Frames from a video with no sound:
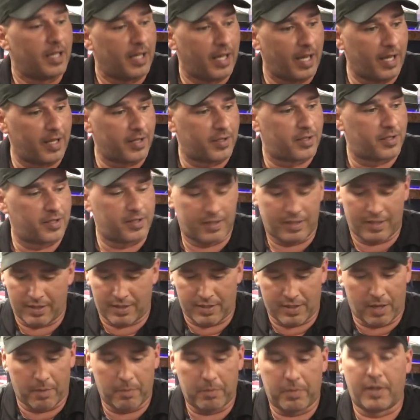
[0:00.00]
It's
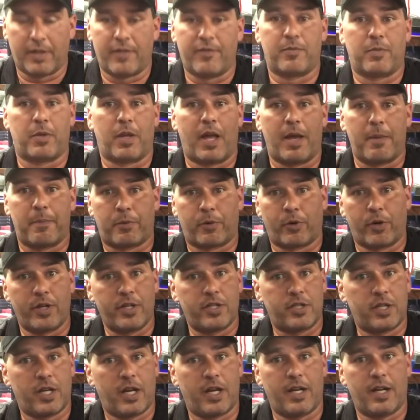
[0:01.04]
unbelievable. I
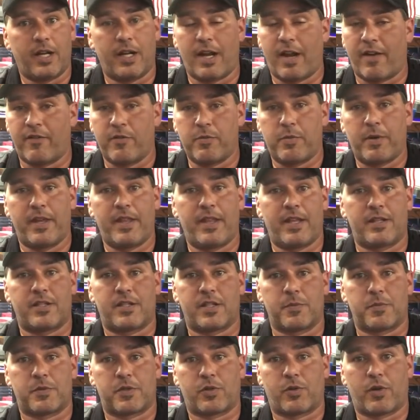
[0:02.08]
appreciate it. Everybody that
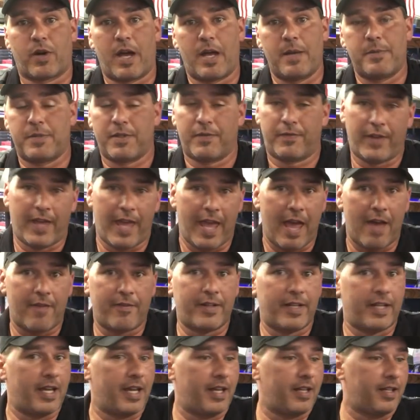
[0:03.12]
subscribes, if you
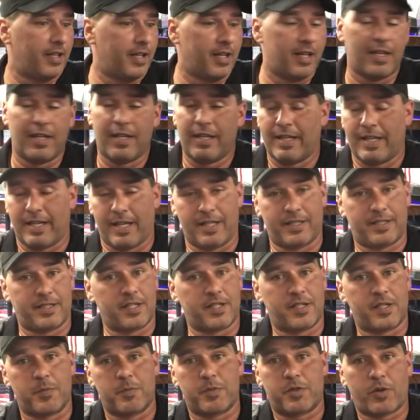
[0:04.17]
haven't hit the
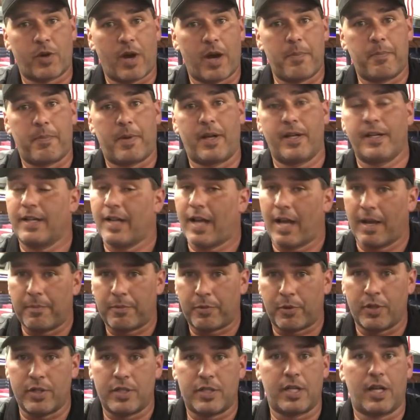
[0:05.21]
subscribe button. I
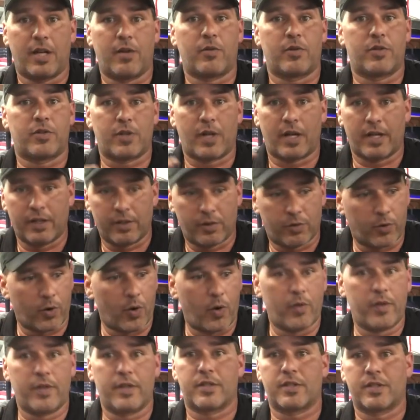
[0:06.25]
appreciate it. We're trying to
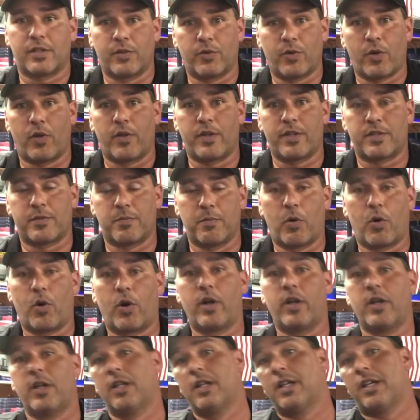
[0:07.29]
grow this and grow this more
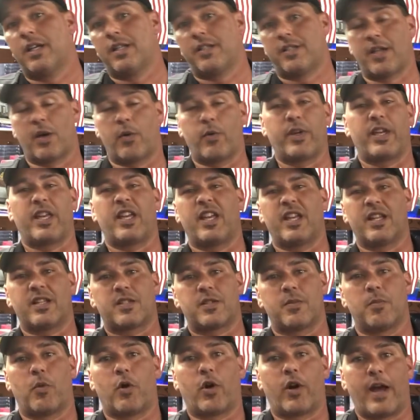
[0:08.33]
so that we can get
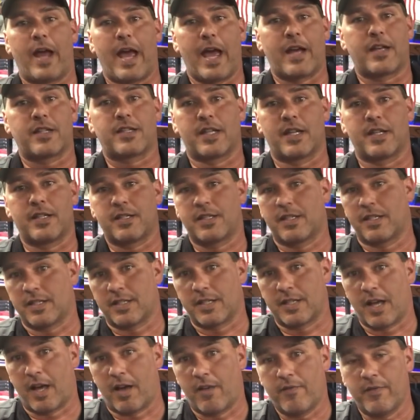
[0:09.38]
some more access to
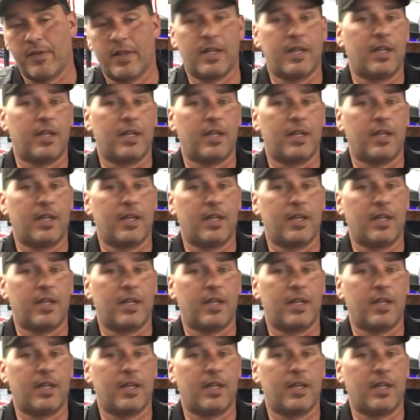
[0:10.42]
stuff.